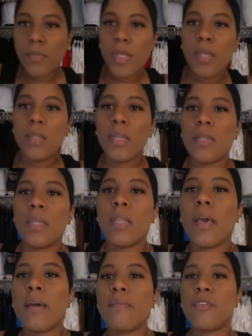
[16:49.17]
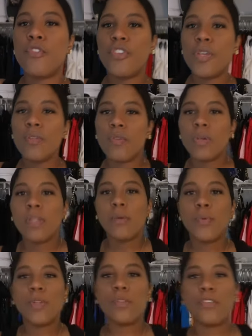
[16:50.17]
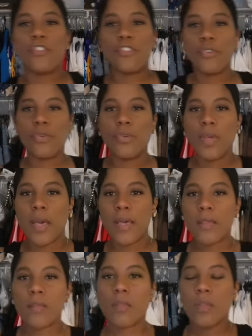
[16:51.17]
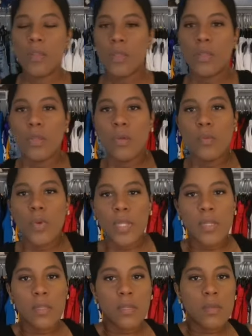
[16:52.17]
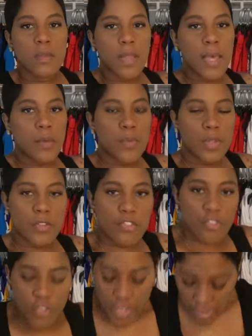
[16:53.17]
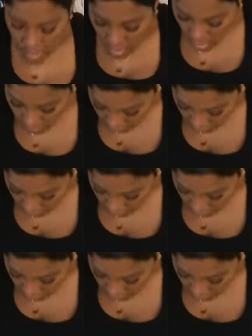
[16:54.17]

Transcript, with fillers: Okay, now that I have the jeans on, I wanted to show you guys what it looks like with the string in there,